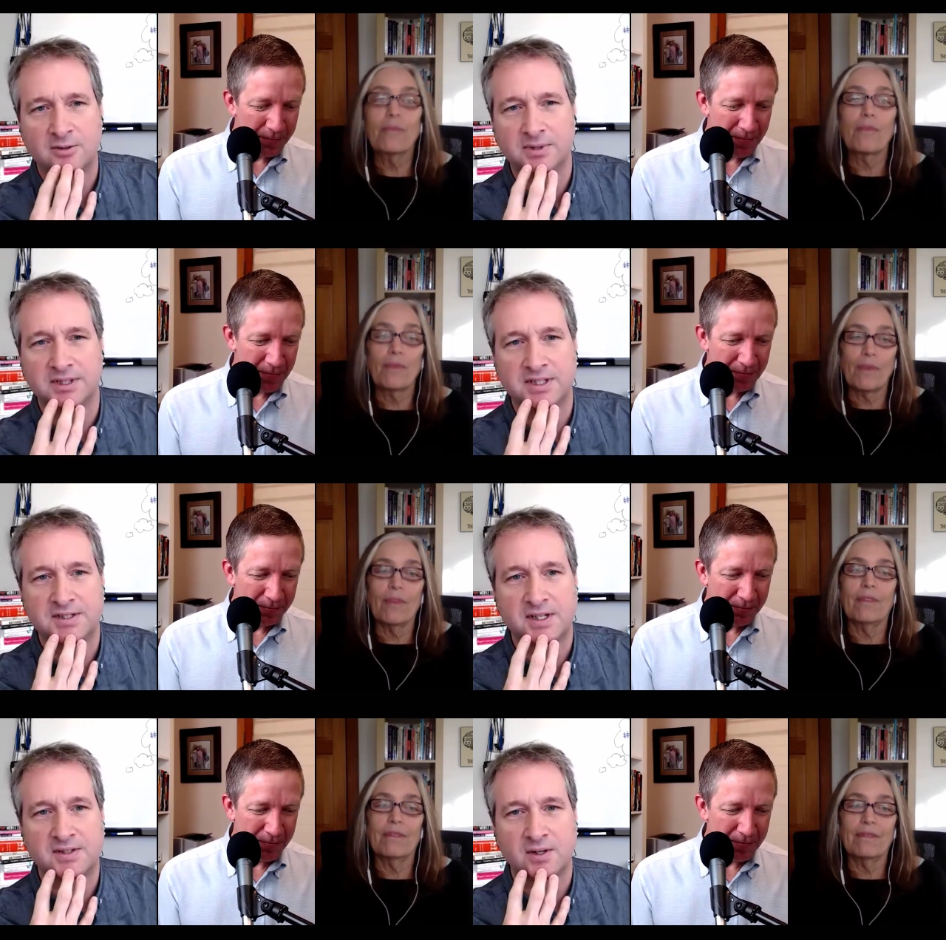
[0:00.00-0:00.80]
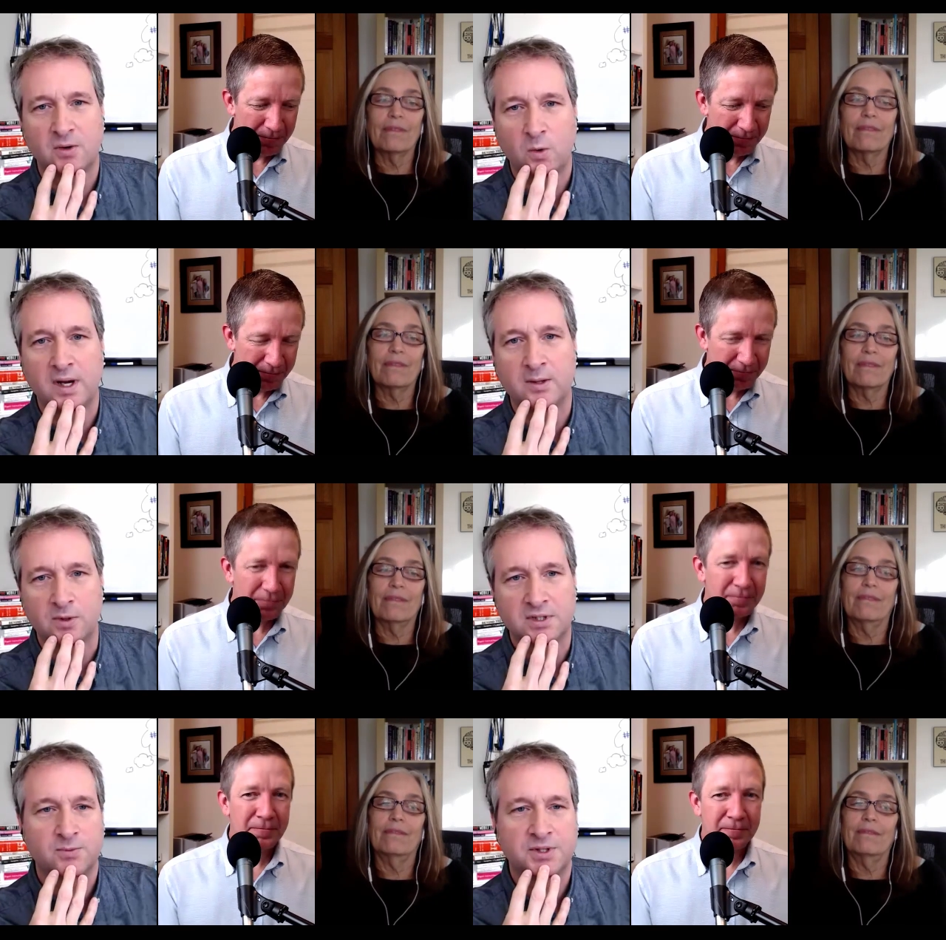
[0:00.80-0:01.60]
Speaker 1: but it just doesn't quite
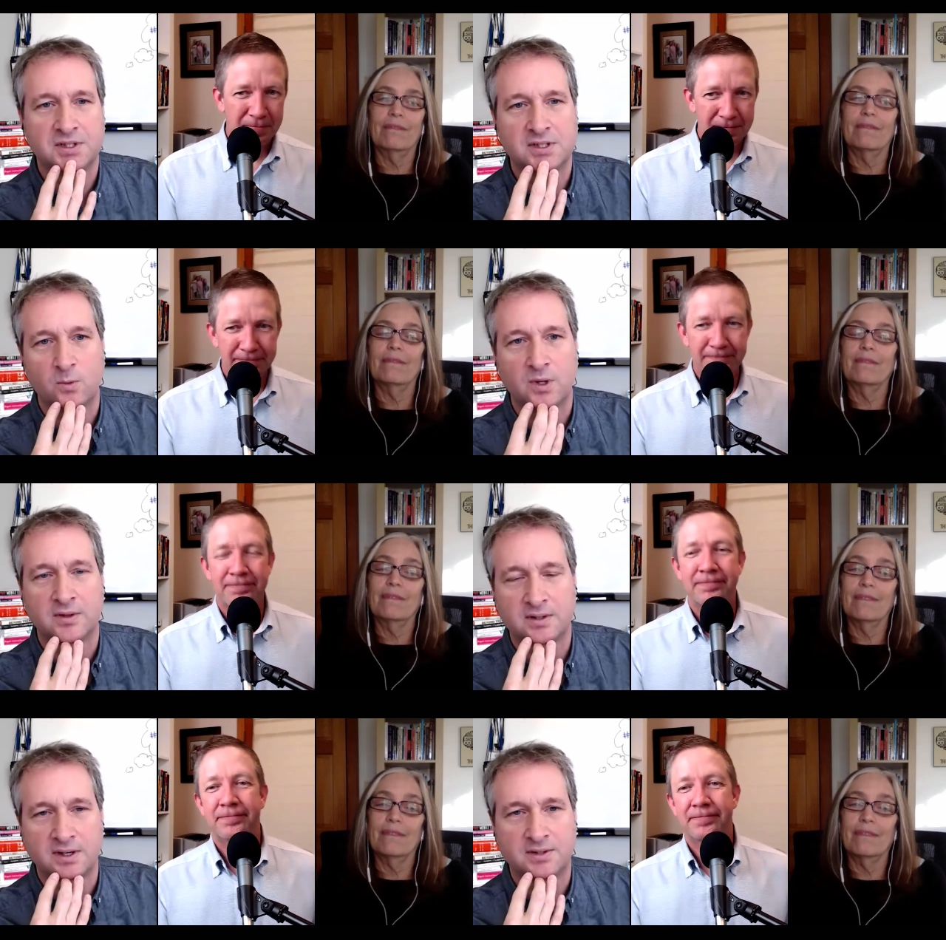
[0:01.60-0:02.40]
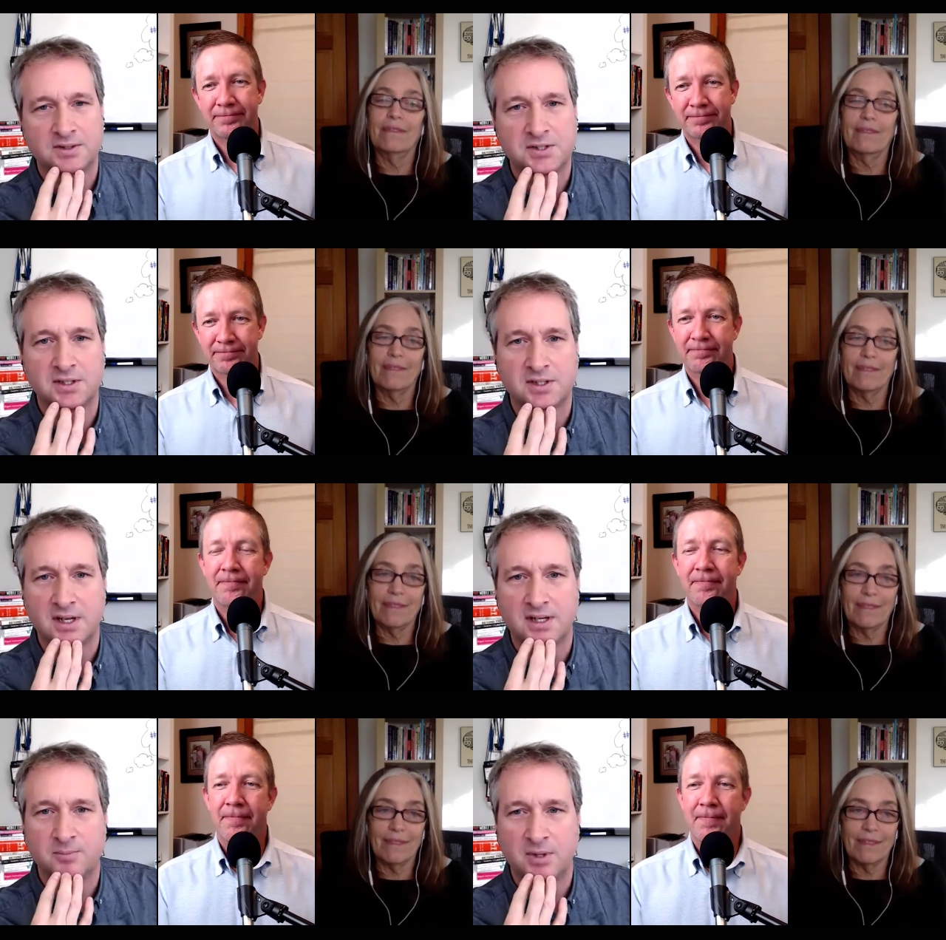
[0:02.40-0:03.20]
work switching to one of their others as a,
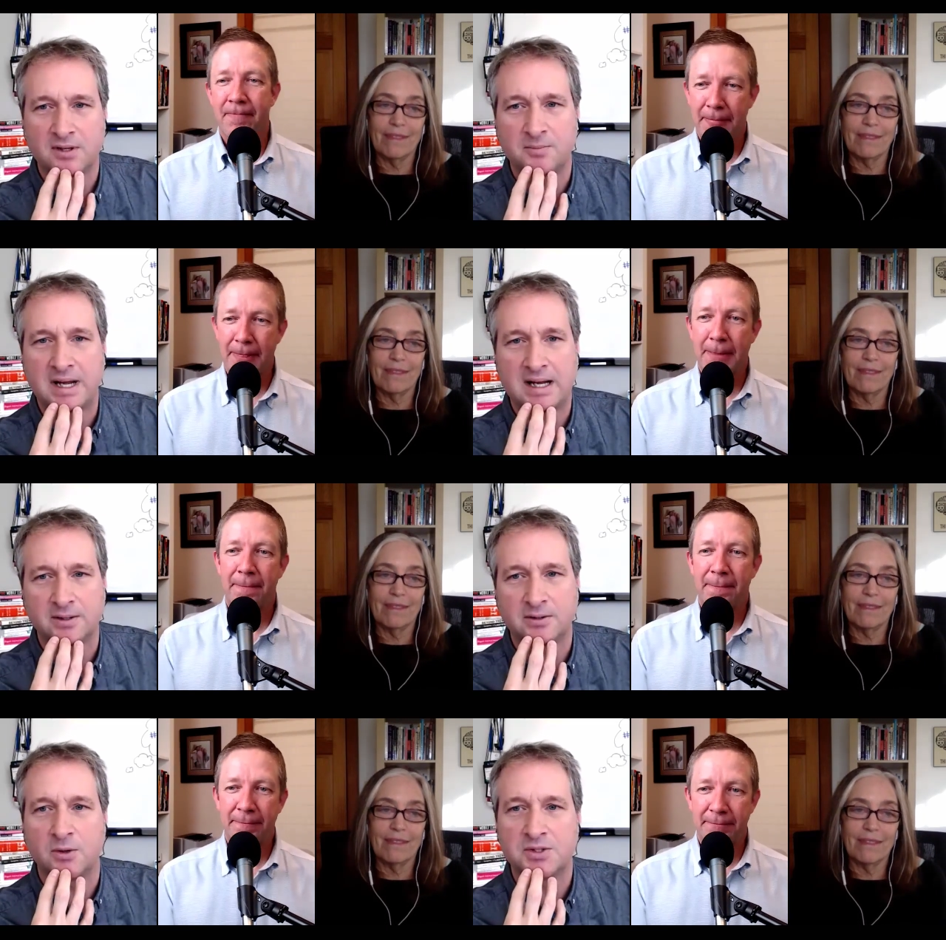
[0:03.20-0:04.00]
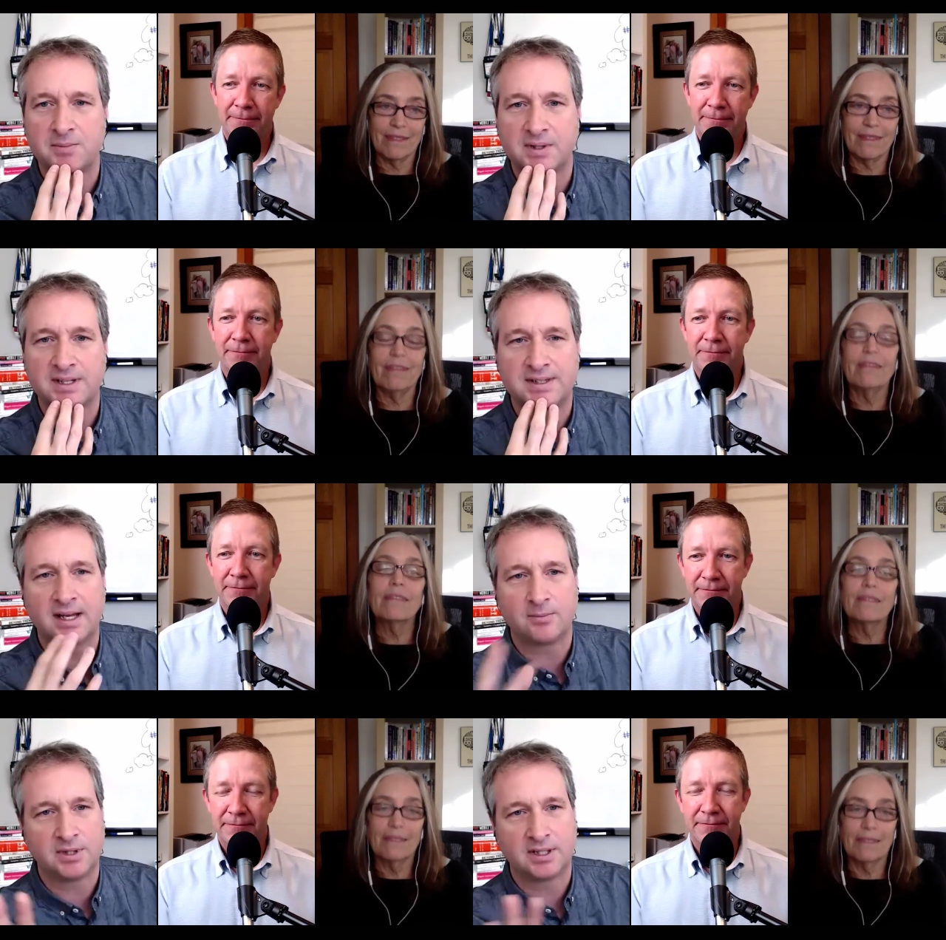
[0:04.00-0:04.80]
part of the palette or, or something like
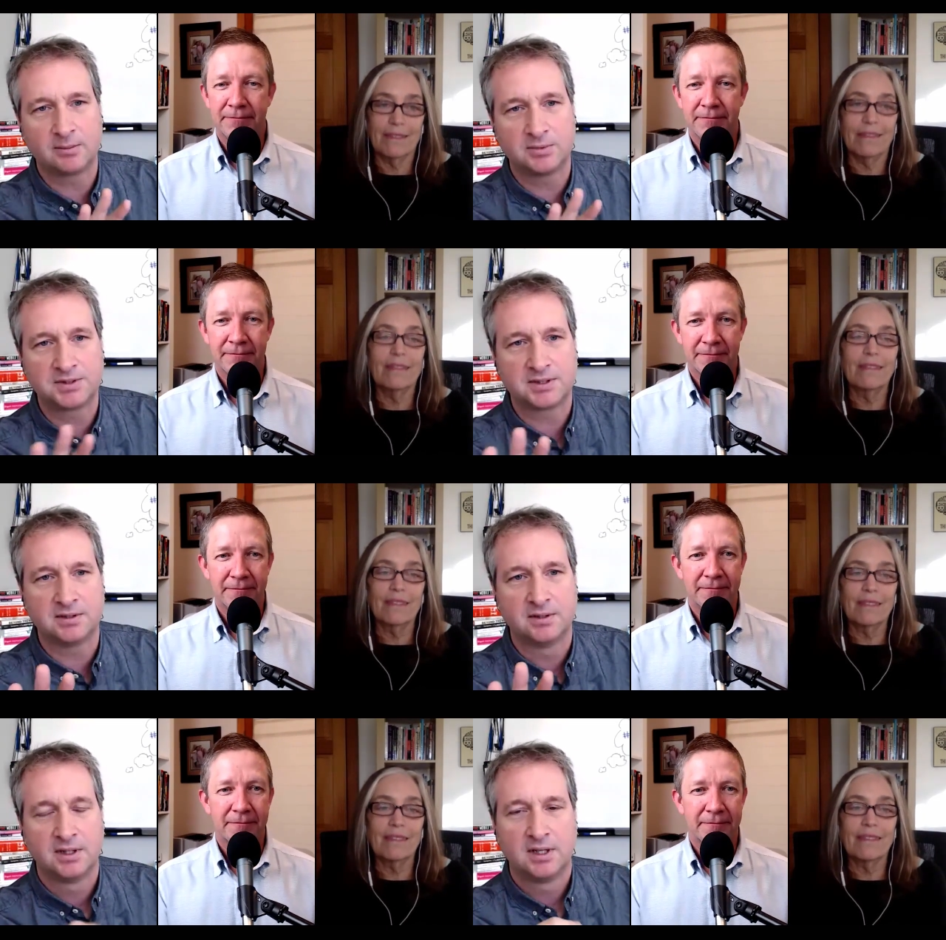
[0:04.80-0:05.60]
that being able to